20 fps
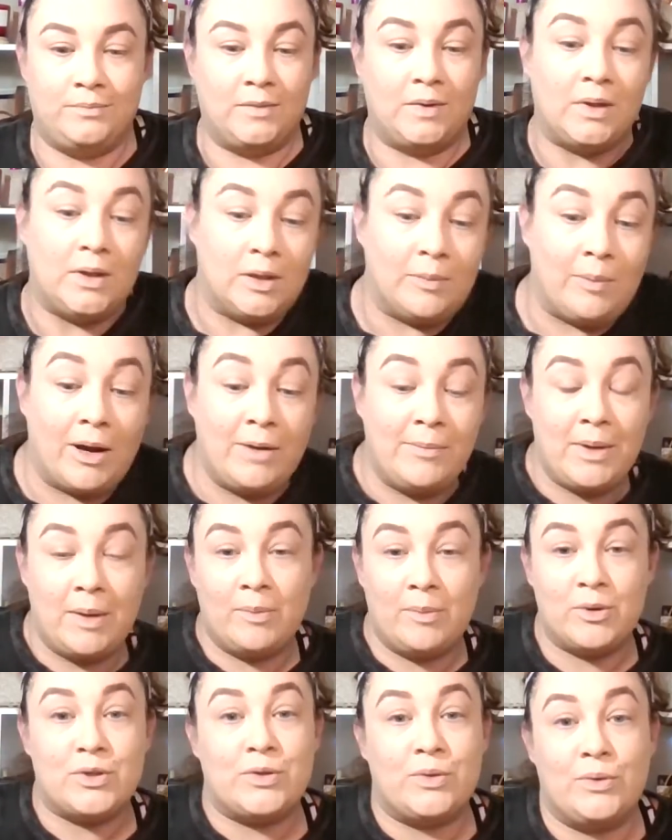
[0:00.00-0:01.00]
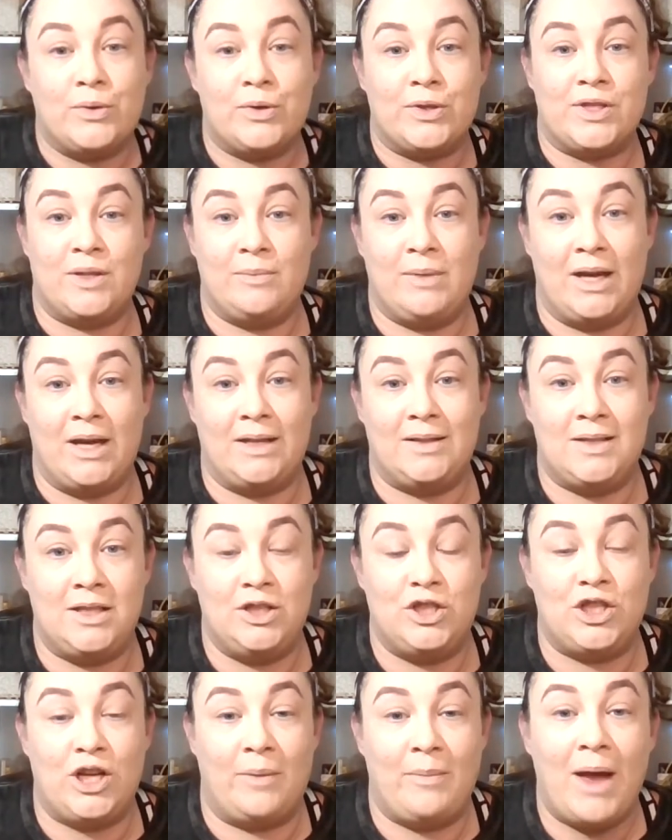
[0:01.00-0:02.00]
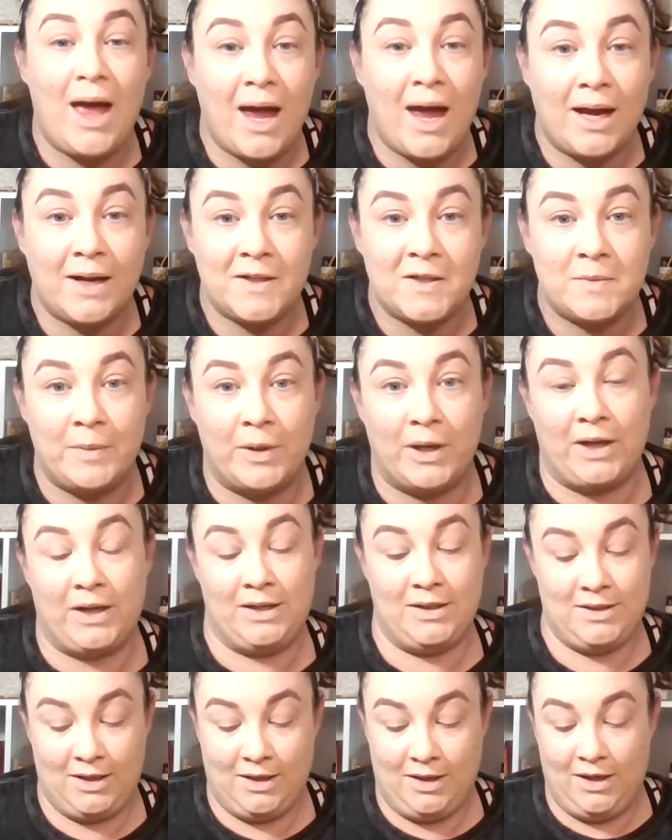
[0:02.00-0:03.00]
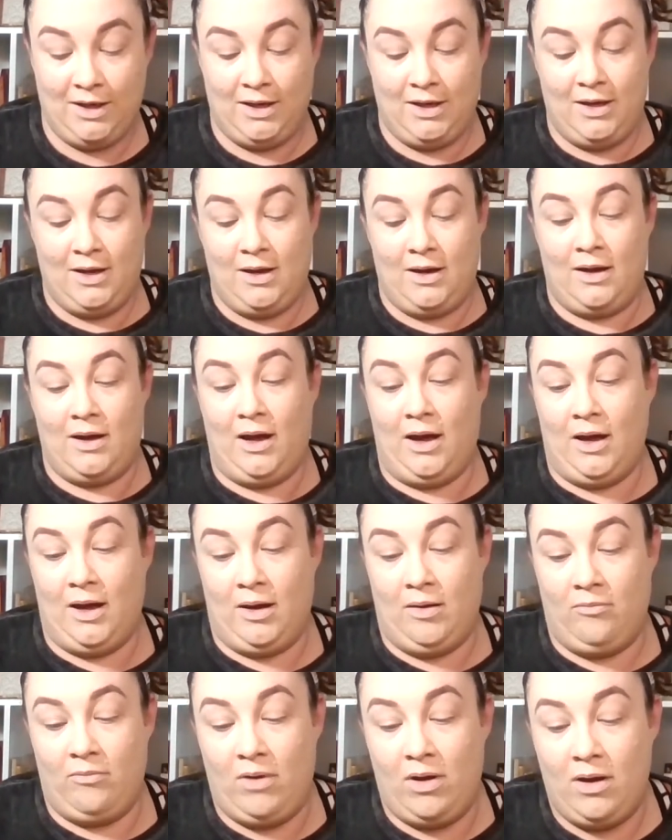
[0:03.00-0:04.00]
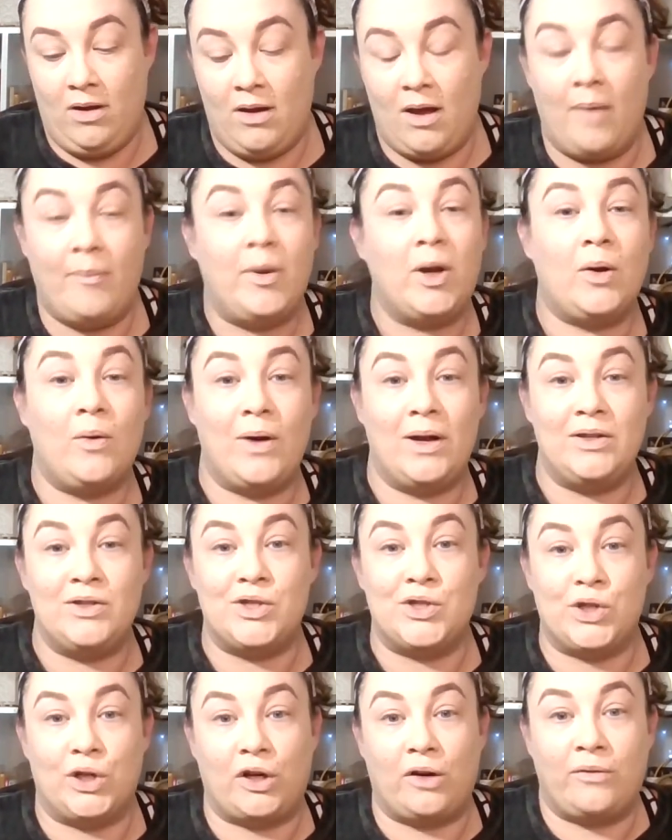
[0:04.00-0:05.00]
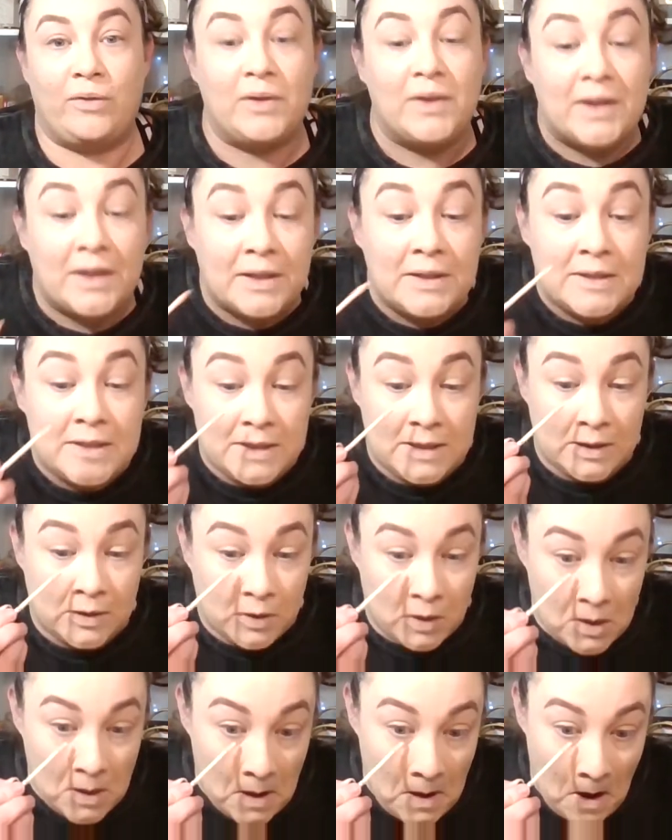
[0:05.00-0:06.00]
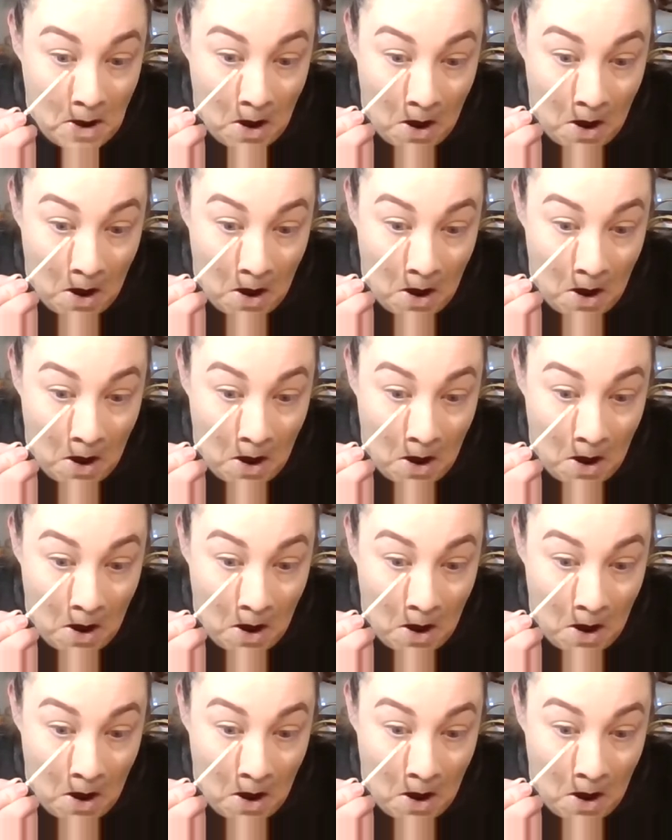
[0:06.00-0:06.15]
you might be able to score some at TJ Maxx, but I'm going to go ahead and start off with the concealer.